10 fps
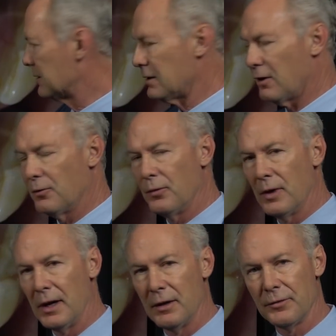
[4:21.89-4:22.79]
so
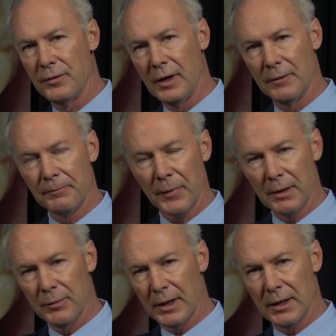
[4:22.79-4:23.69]
rough
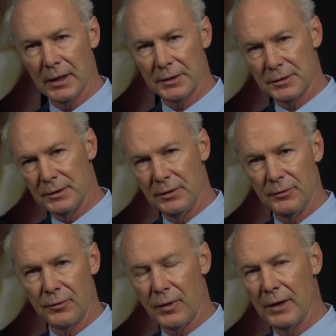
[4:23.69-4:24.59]
because
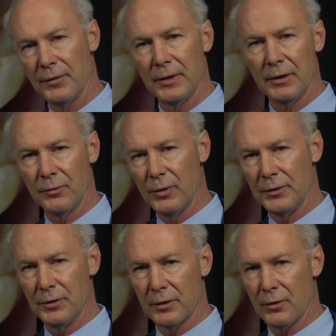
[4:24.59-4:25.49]
you've roughened it
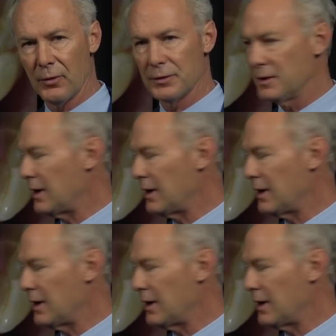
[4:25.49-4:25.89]
with your coarse